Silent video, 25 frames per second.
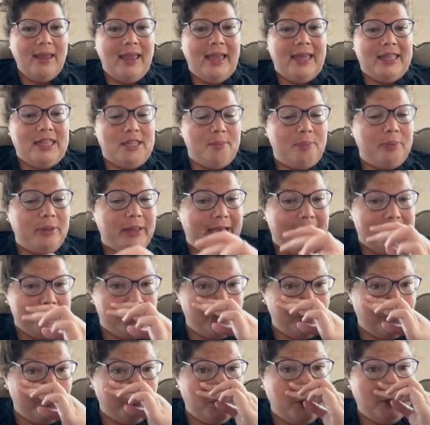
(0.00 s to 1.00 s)
And the
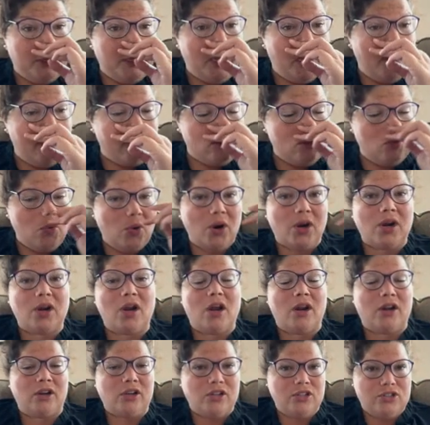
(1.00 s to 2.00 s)
plants really have to work
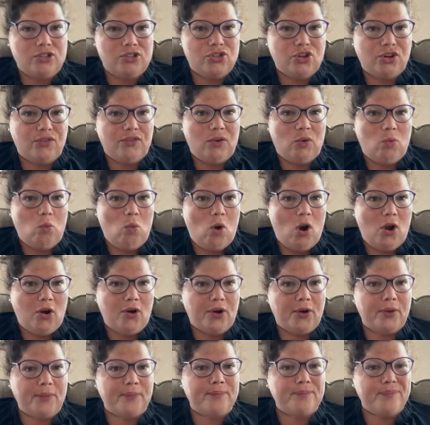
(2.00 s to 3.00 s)
on conserving
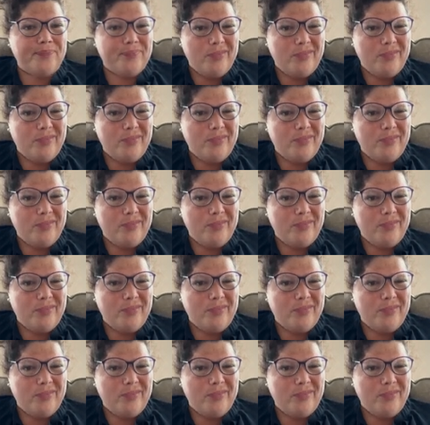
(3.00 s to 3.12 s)
water.